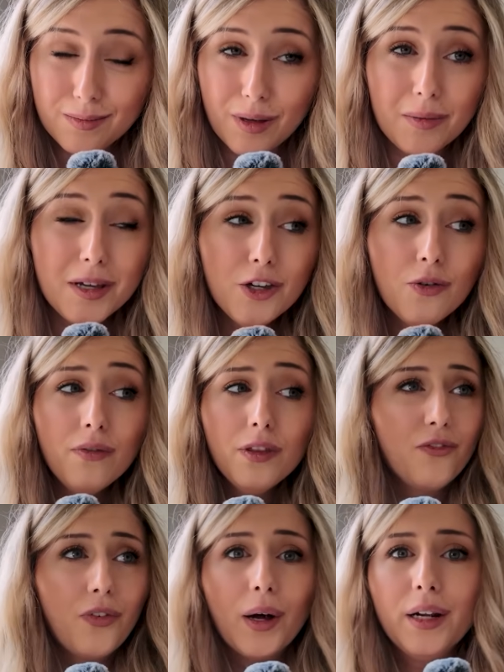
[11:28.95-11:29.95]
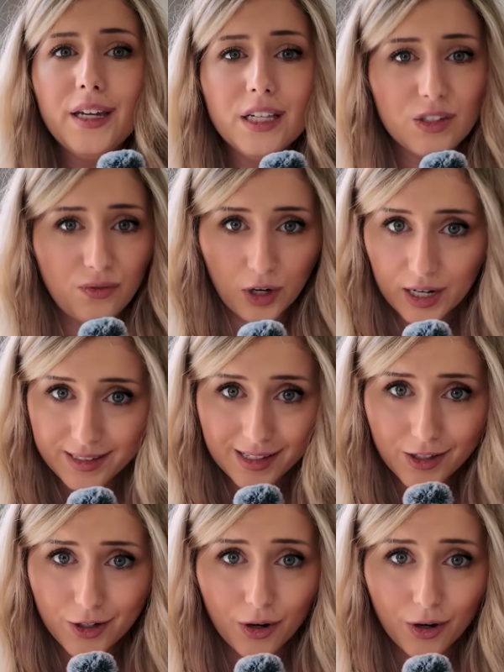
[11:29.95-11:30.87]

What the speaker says: maybe you have the funniest phrases you're